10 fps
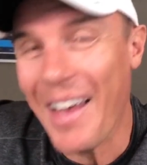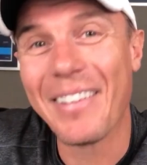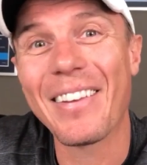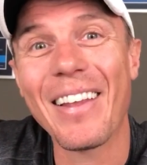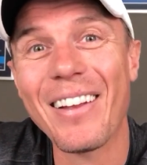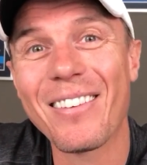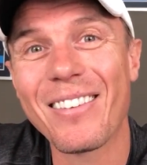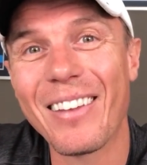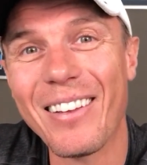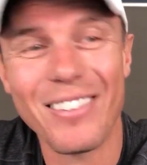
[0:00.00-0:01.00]
So
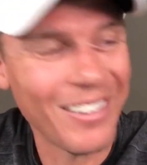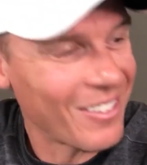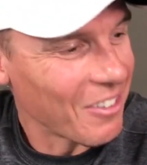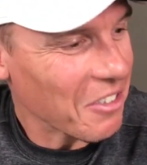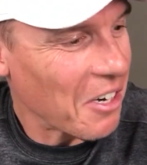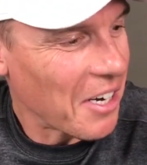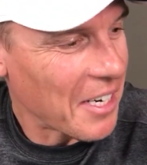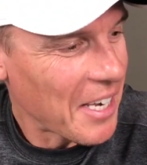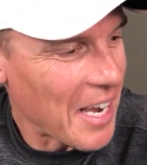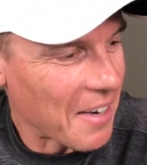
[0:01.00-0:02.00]
it's just kind
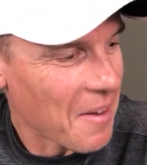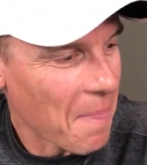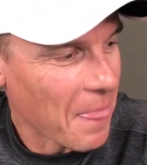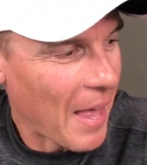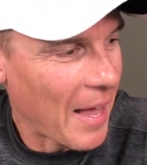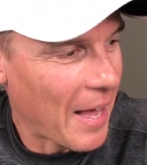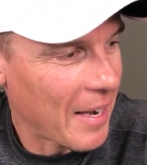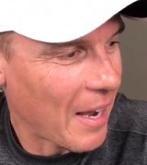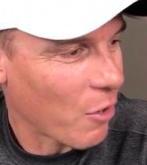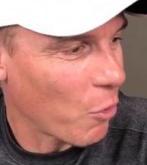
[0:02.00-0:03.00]
of neat.
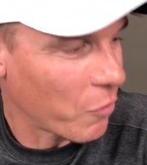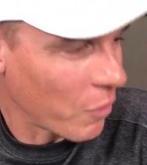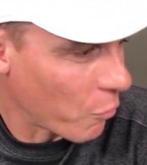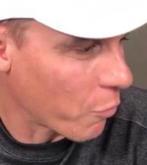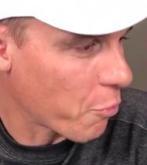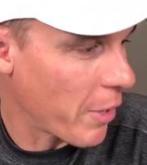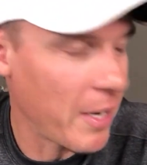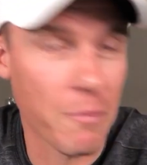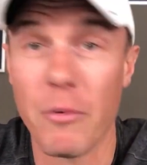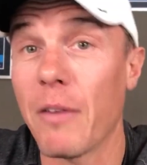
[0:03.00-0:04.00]
Now, of course, this was
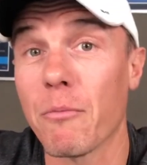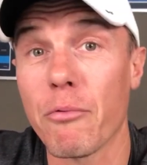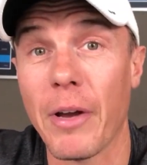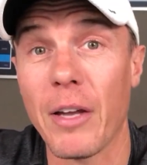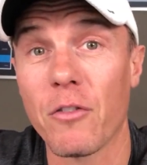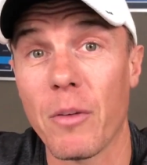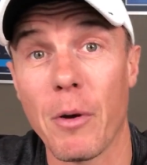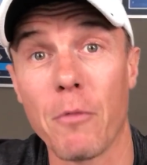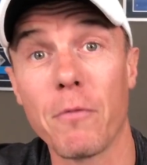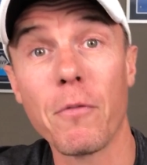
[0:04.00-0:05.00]
even
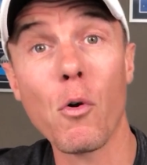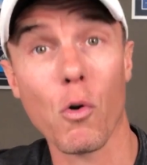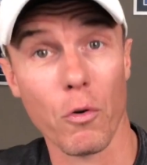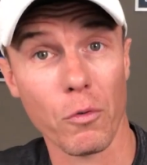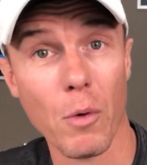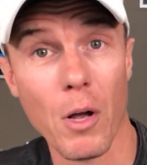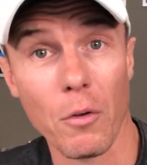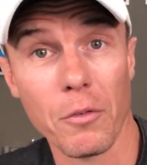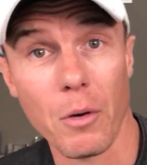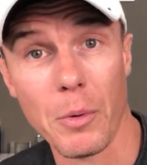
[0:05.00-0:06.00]
pre-HTML4 as
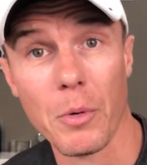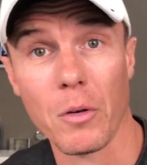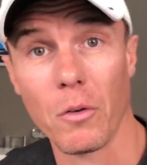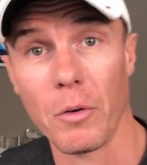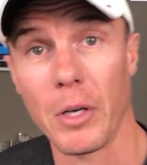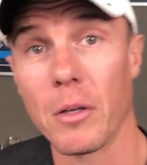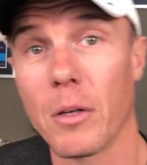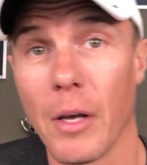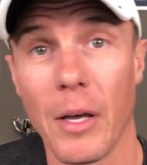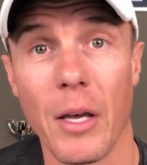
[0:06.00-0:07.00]
well. So we weren't doing
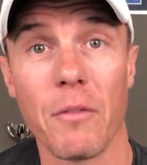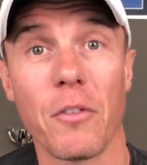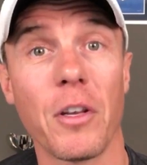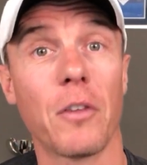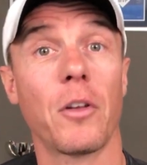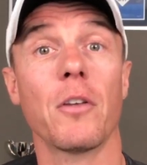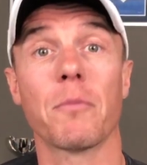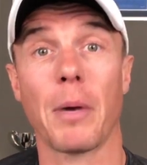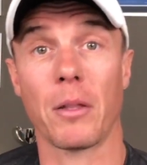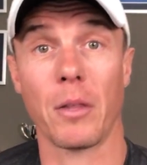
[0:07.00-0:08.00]
even
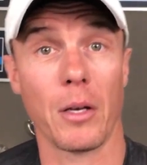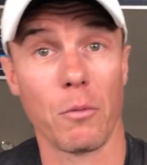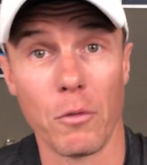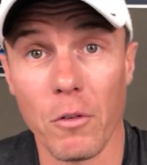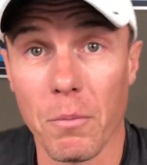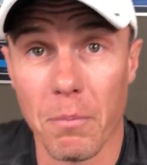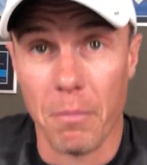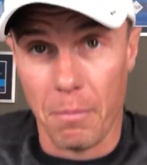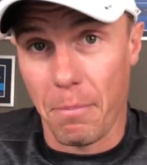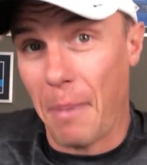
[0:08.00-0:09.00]
CSS back then. It was just
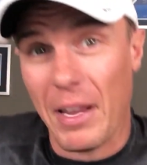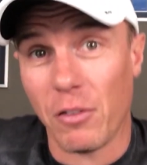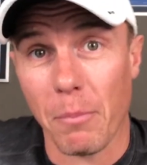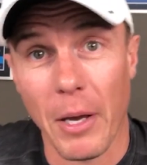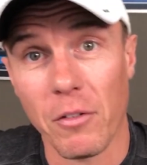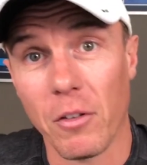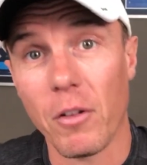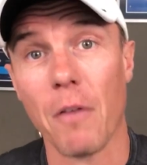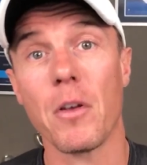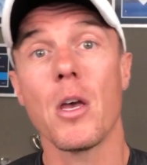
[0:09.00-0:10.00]
basic
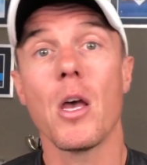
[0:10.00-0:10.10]
stuff.